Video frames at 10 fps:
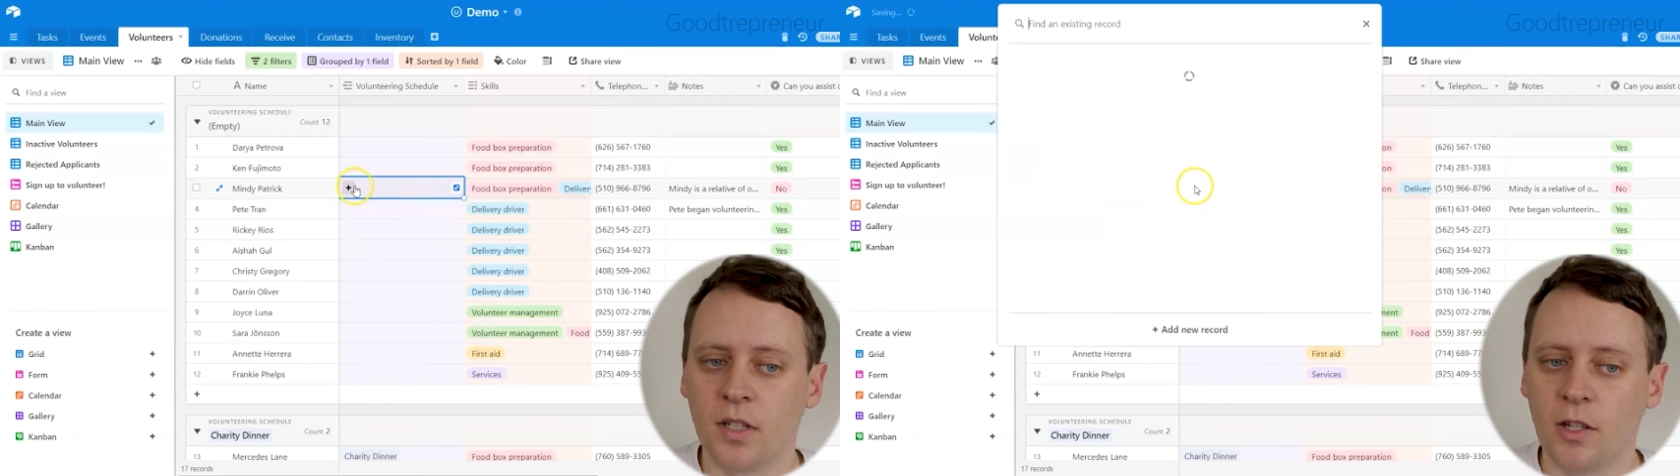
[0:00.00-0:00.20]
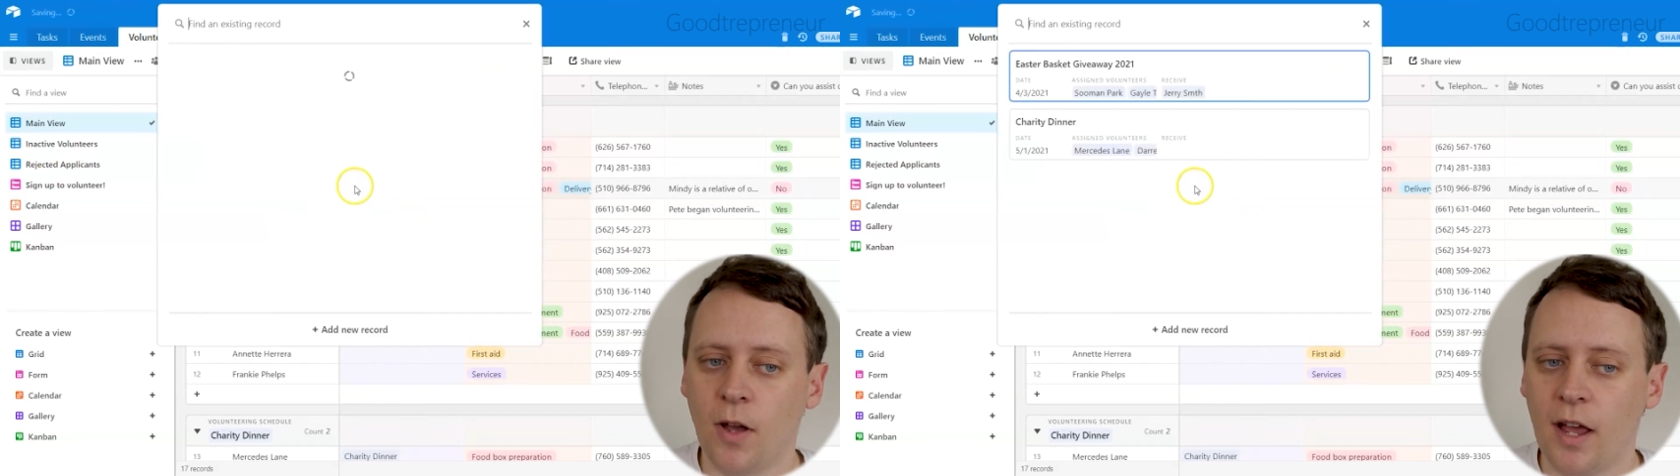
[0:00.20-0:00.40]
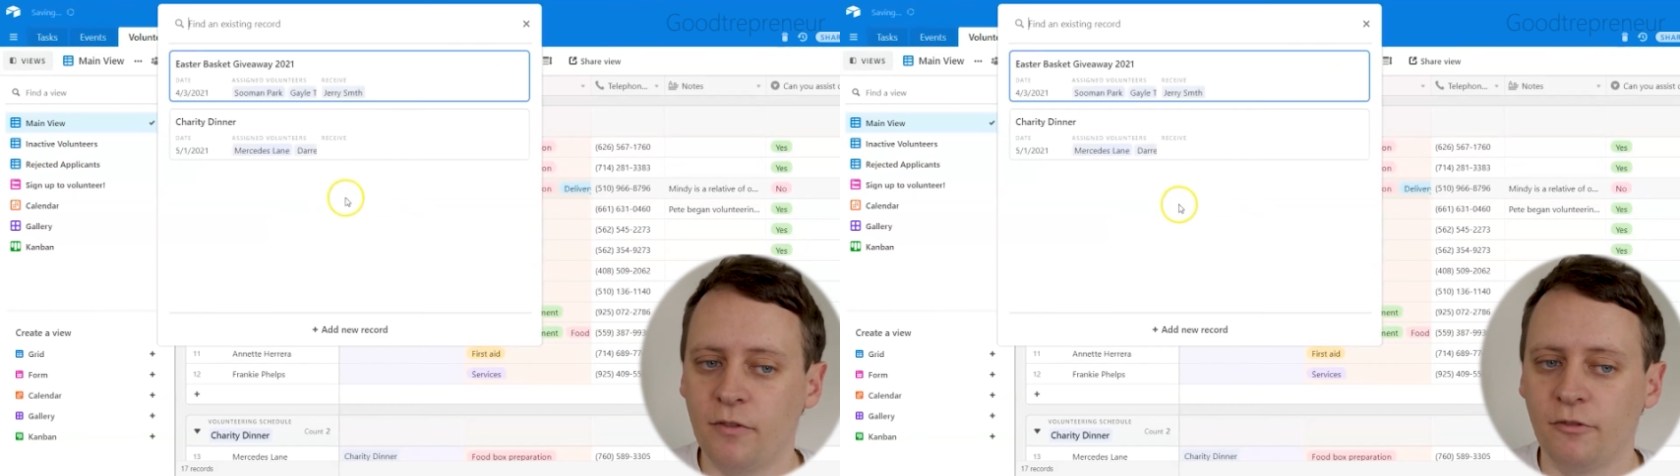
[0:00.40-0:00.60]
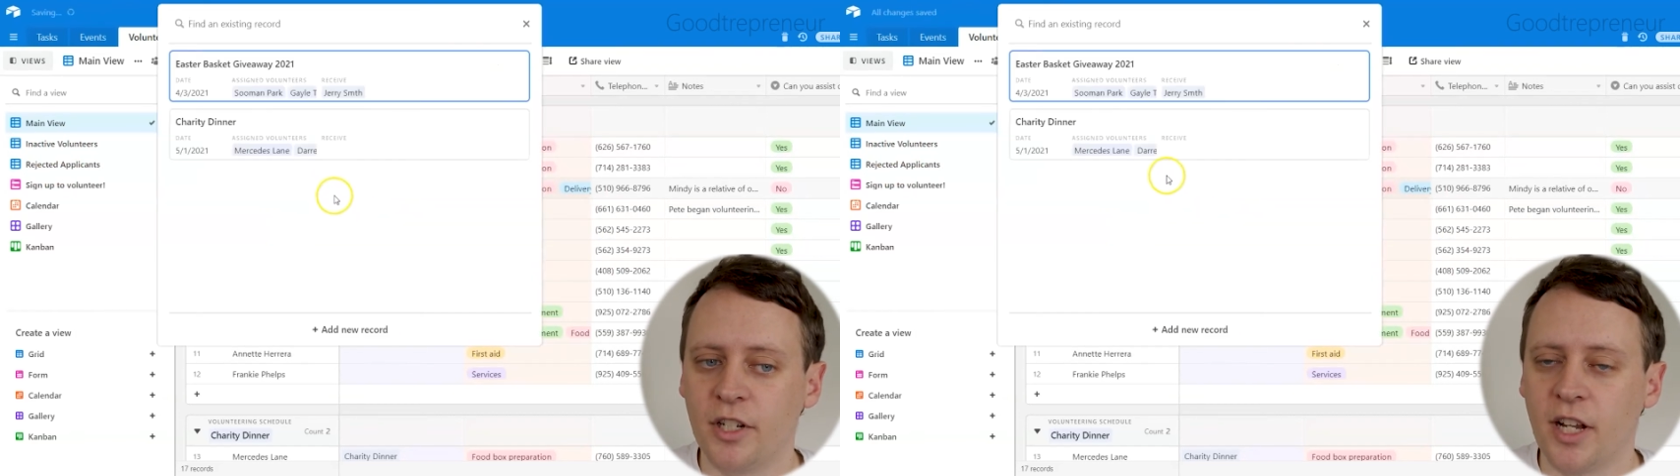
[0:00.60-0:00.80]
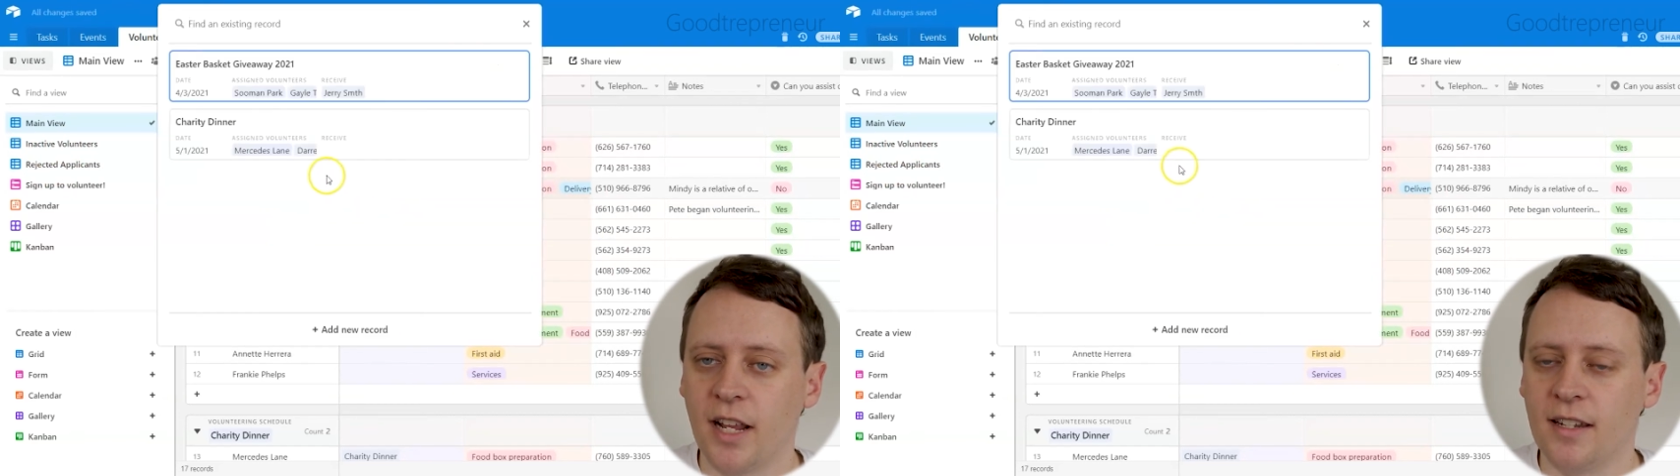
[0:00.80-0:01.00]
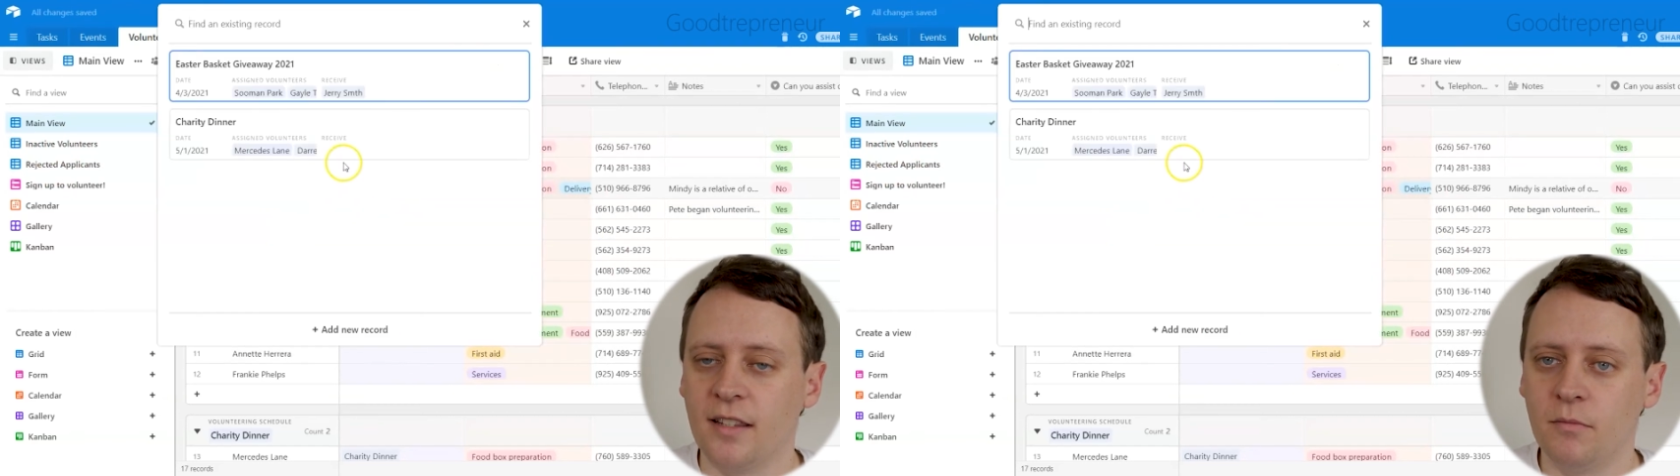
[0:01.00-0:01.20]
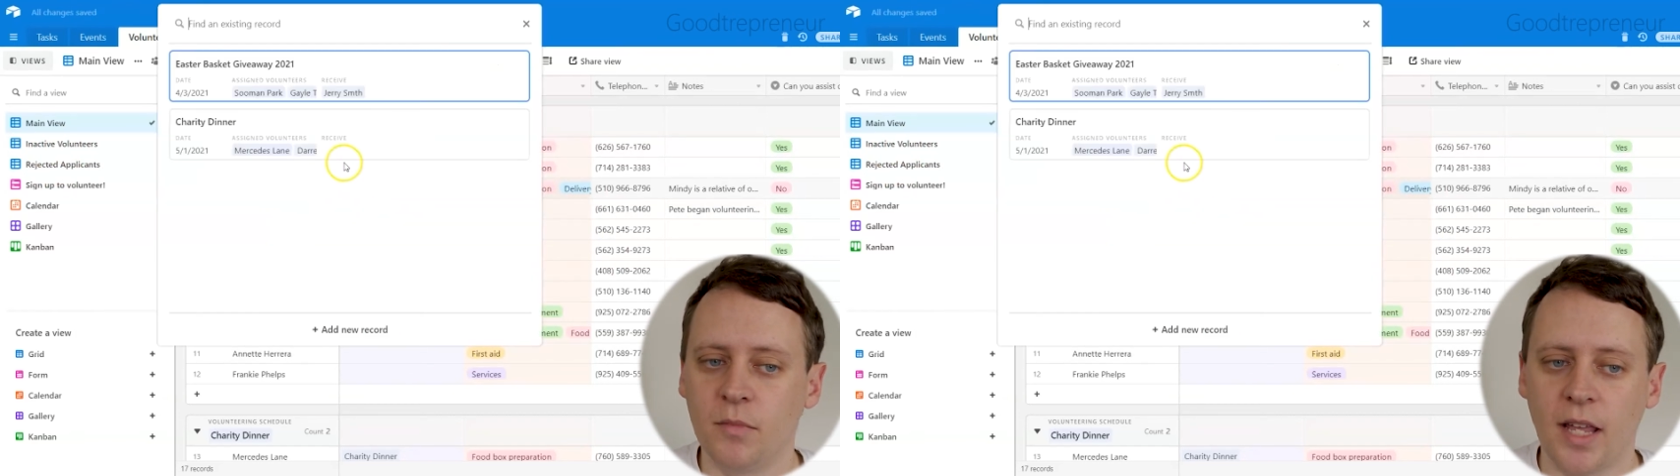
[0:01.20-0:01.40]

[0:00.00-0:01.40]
you haven't rejected them,